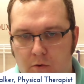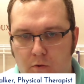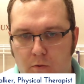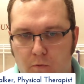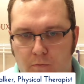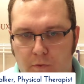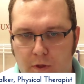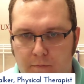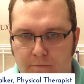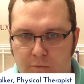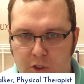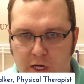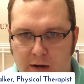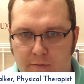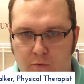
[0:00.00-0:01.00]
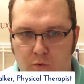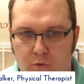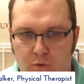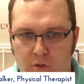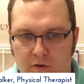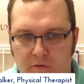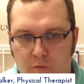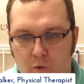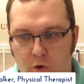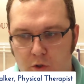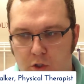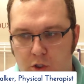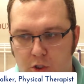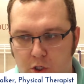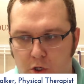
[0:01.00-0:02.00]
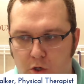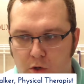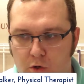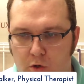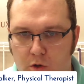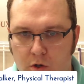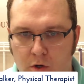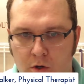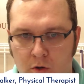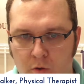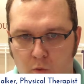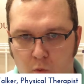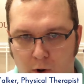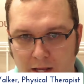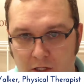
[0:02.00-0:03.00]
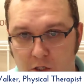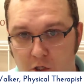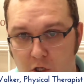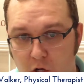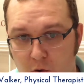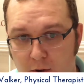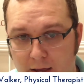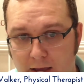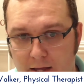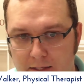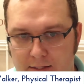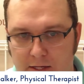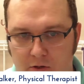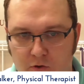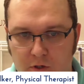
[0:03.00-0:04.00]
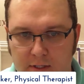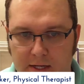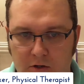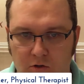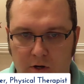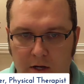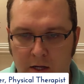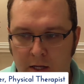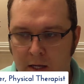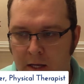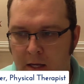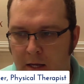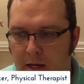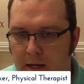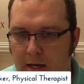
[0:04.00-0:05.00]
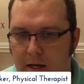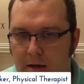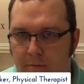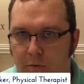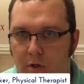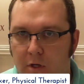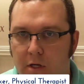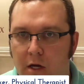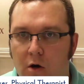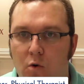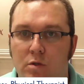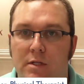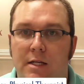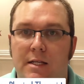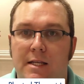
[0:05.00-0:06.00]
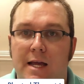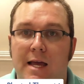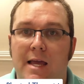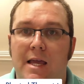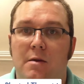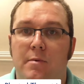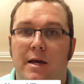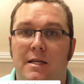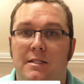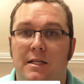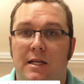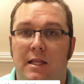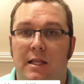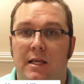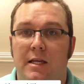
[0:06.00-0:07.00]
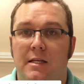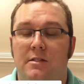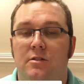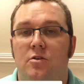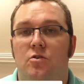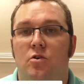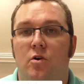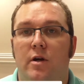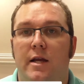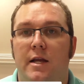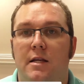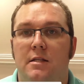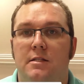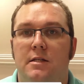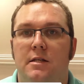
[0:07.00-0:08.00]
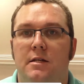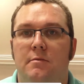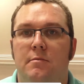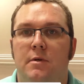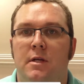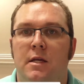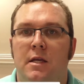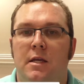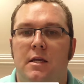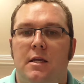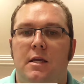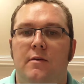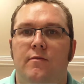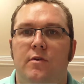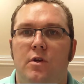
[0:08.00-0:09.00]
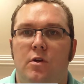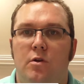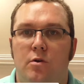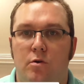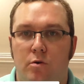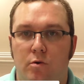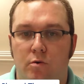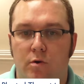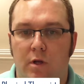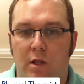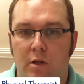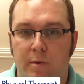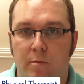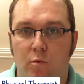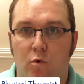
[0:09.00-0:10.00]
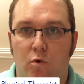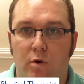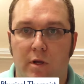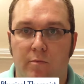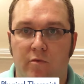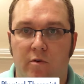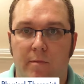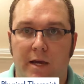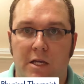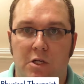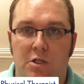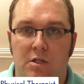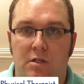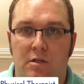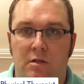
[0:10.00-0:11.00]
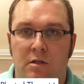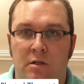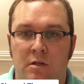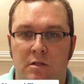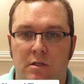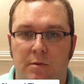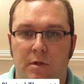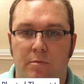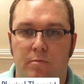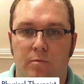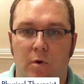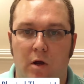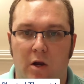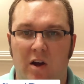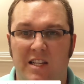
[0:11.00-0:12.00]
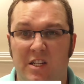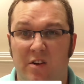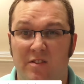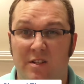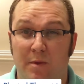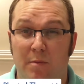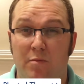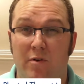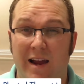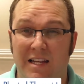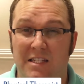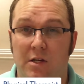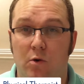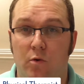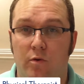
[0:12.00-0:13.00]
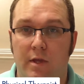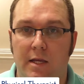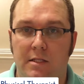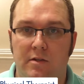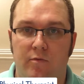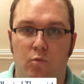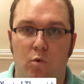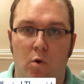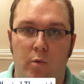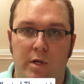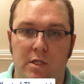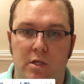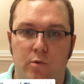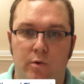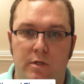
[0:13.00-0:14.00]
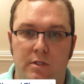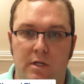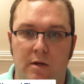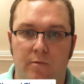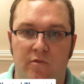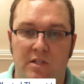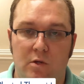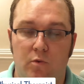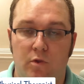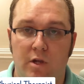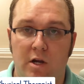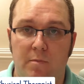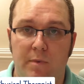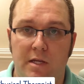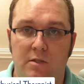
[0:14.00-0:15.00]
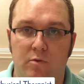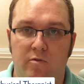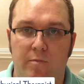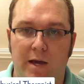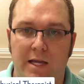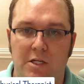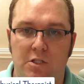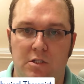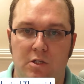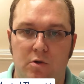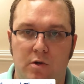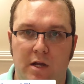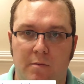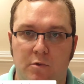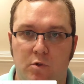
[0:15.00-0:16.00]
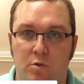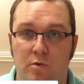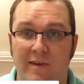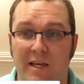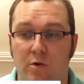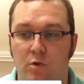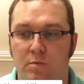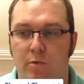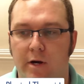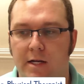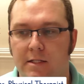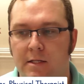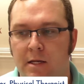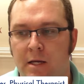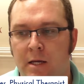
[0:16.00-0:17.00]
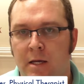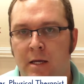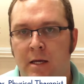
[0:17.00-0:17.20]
the generals of what to do, when to do it, etc., etc. The goal today basically is to try and give you a little bit more information, an idea of some of the practical things of what we do as physical therapists with patients who come to us with ankle sprains.